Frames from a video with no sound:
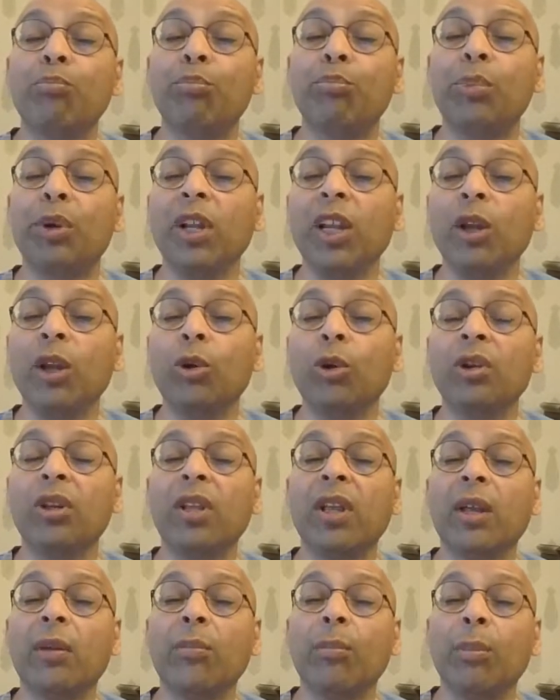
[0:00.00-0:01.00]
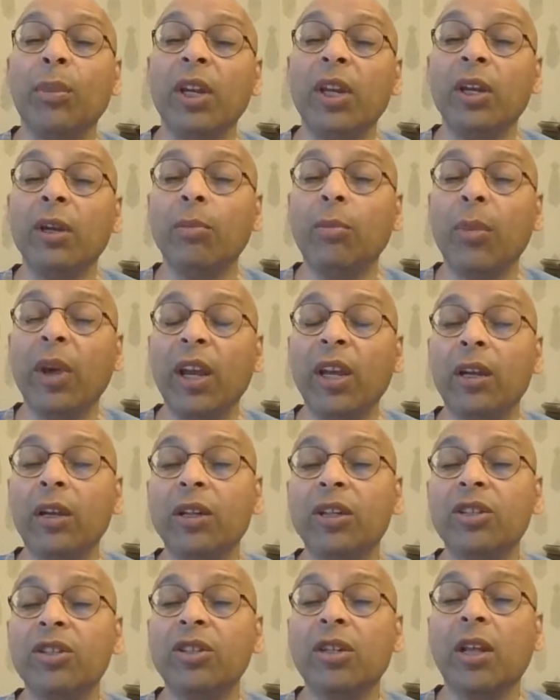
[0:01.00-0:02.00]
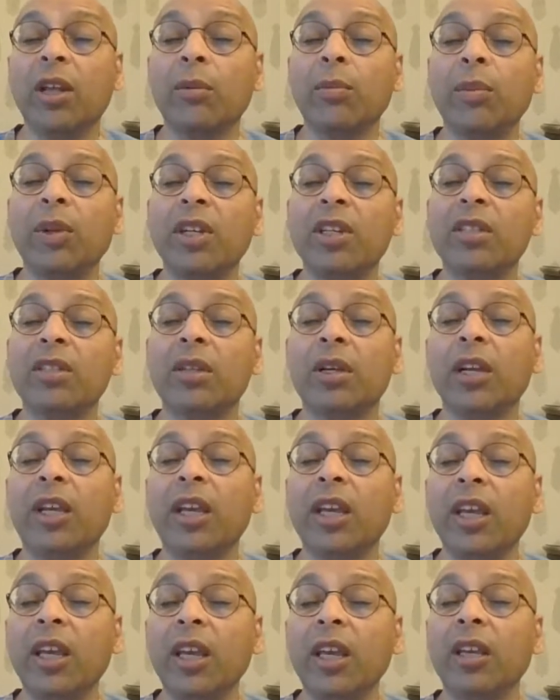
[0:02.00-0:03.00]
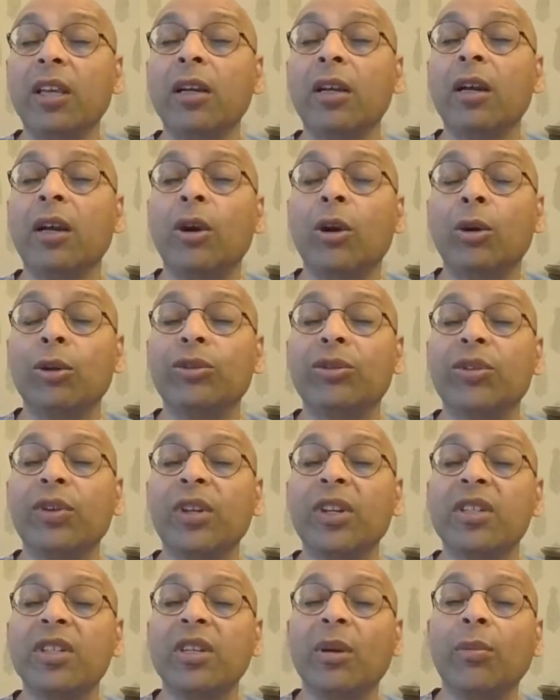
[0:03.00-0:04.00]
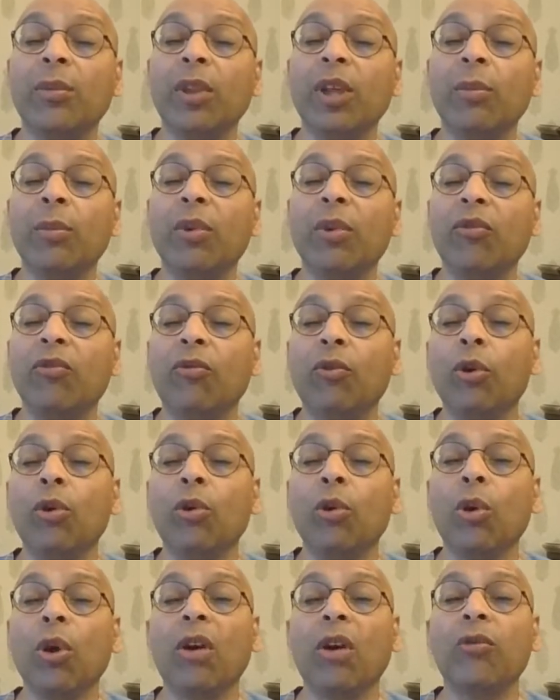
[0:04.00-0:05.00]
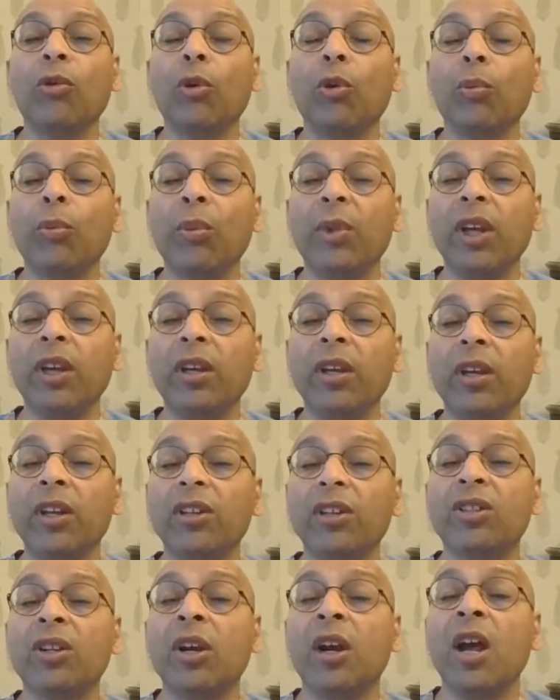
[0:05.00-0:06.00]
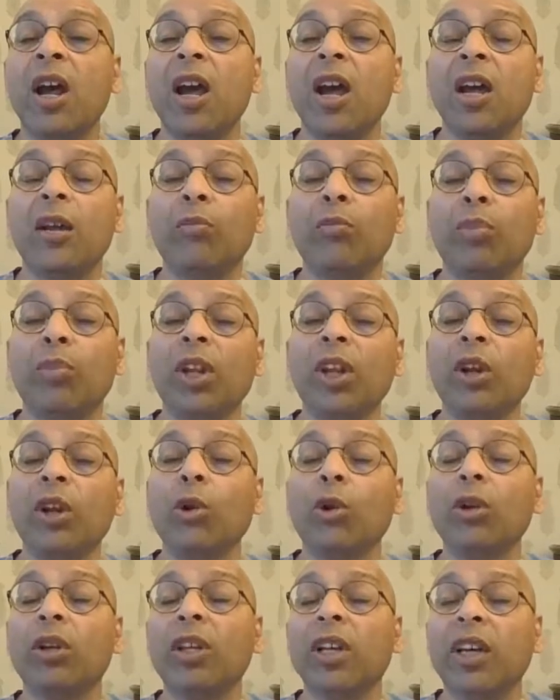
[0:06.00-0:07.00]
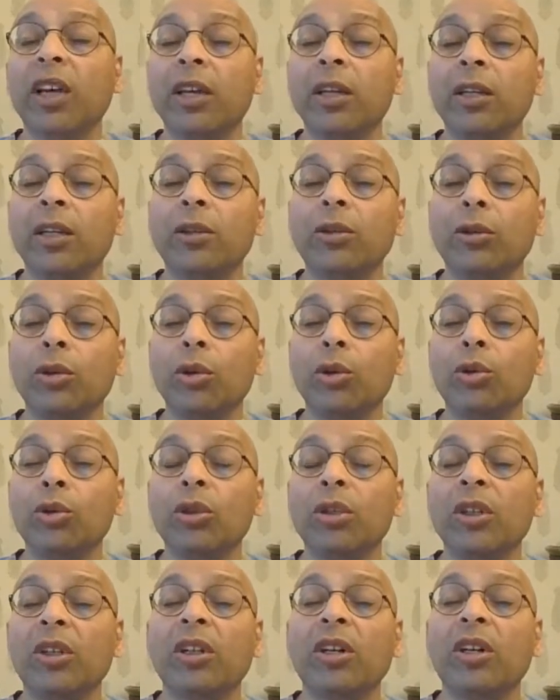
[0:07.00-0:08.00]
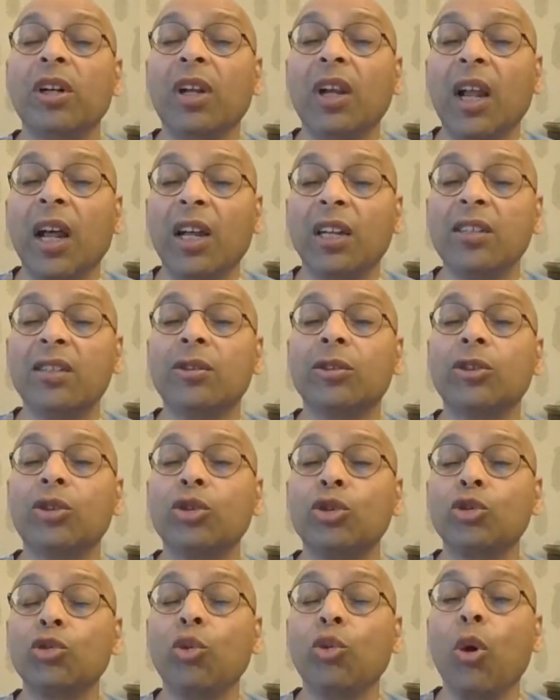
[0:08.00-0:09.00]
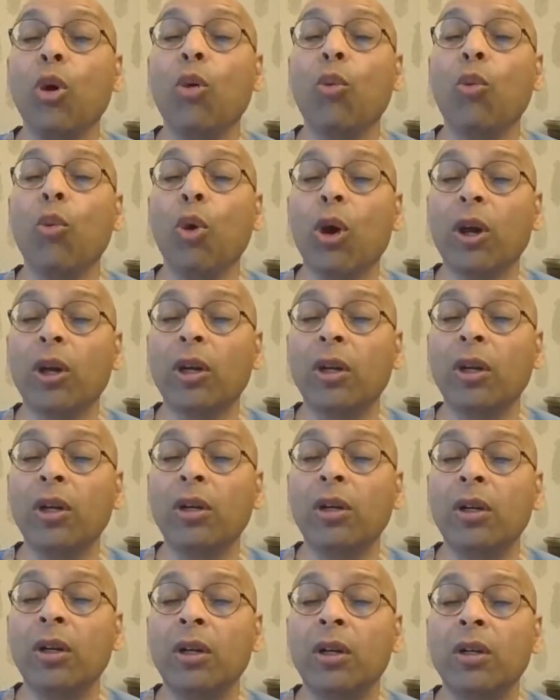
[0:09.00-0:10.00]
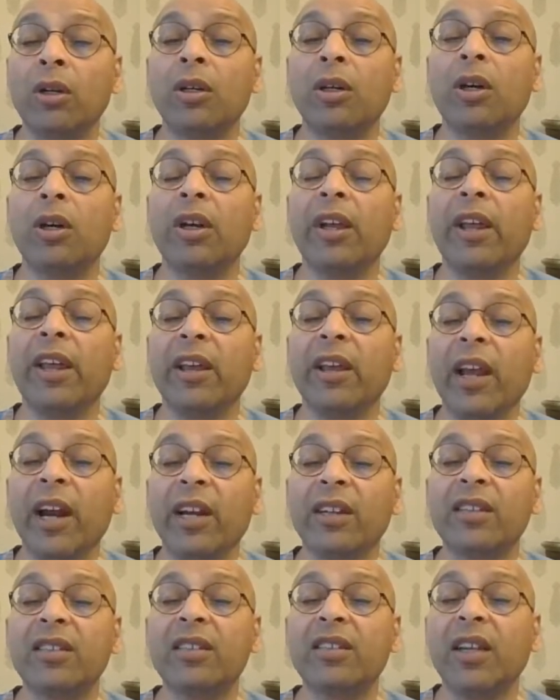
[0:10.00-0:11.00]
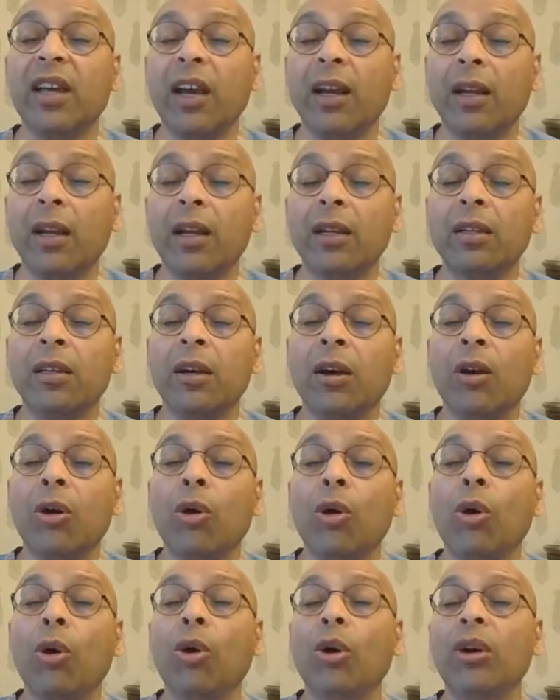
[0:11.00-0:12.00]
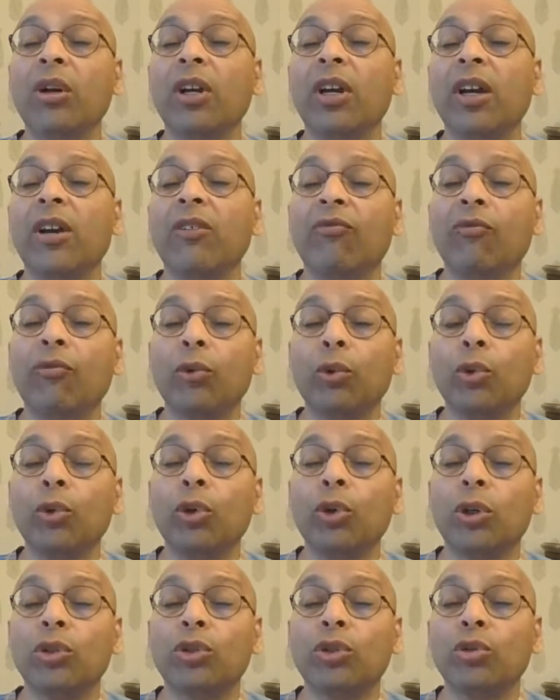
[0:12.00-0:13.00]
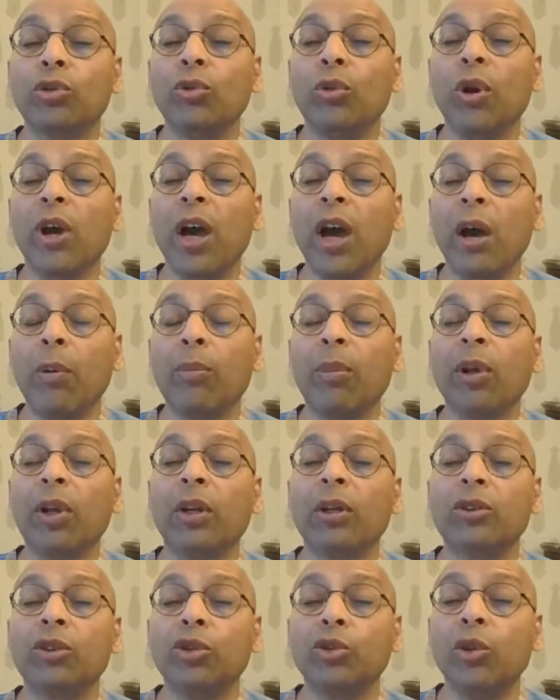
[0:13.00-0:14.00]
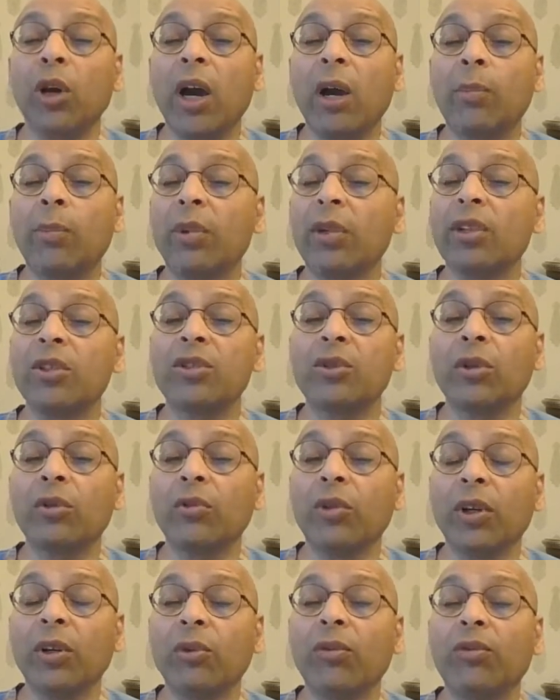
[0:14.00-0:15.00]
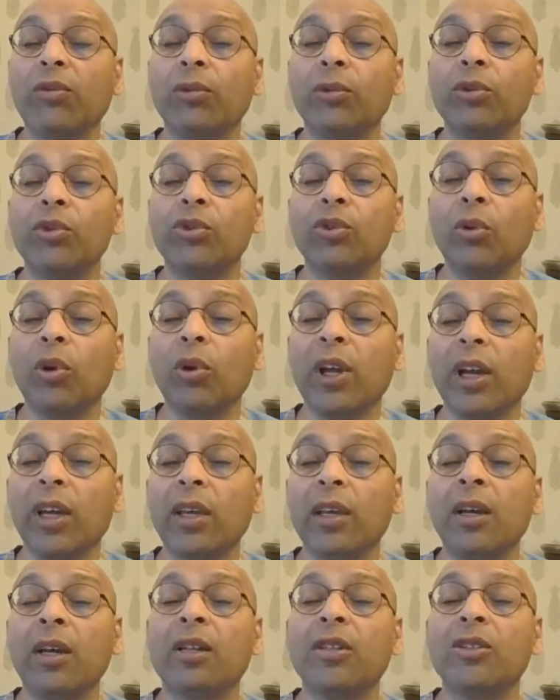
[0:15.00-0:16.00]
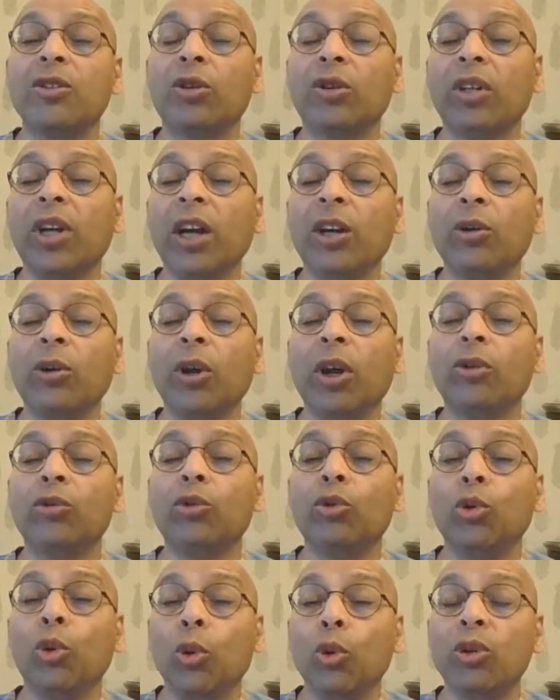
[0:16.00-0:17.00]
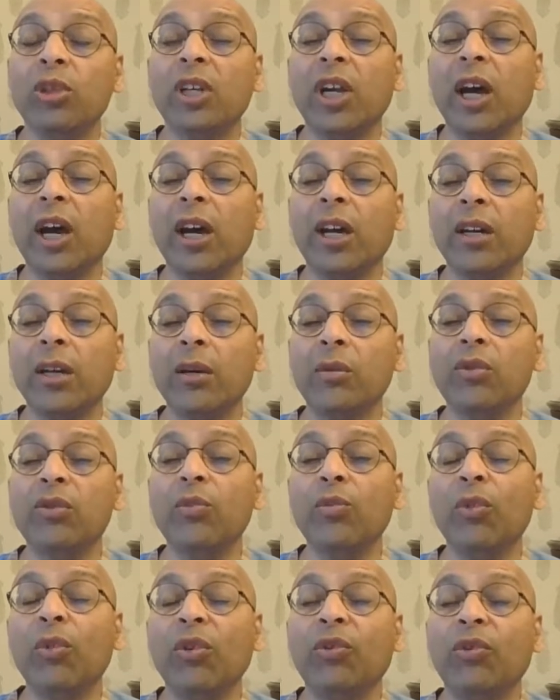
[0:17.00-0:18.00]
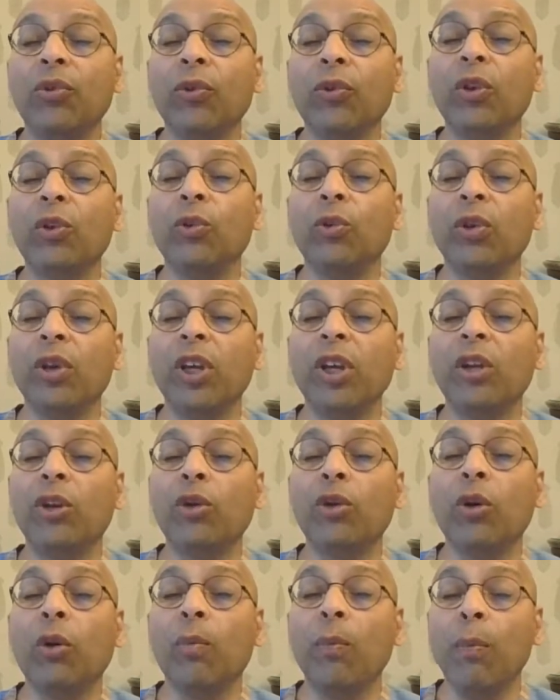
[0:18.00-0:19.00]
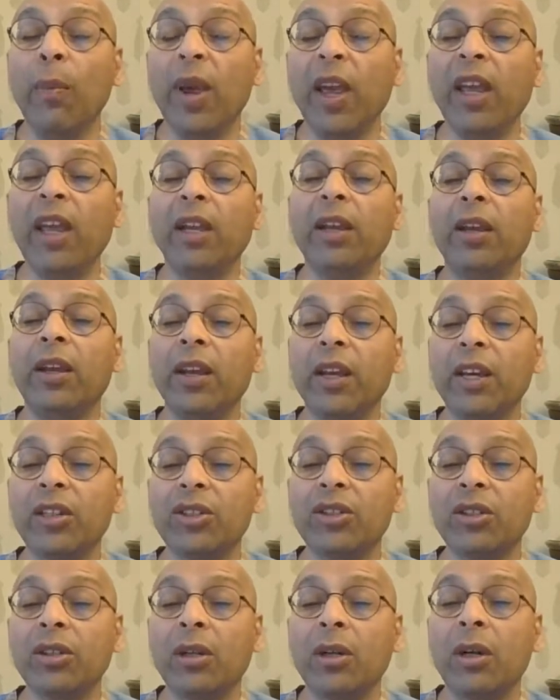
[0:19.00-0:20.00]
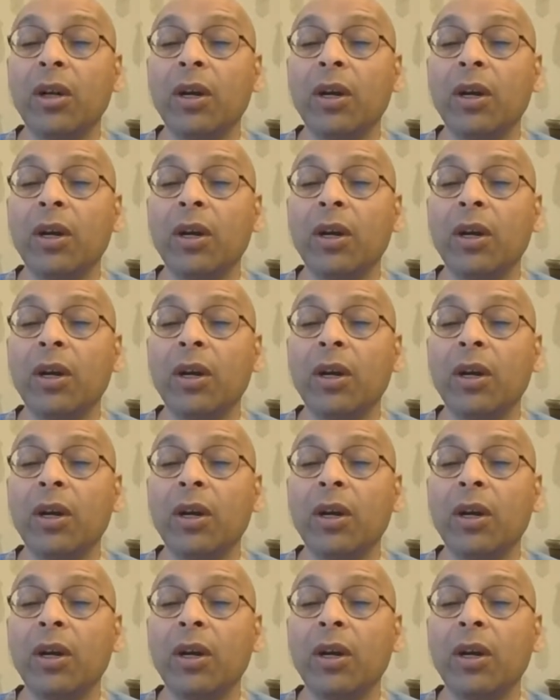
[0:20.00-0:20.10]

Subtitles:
preload that main dish. That means eat or drink something before you have your main dish. And preload can include glass or two of water, a large salad, or a fruit or two apples, or whatever fruits you like. So try to have those items before you eat your main dish.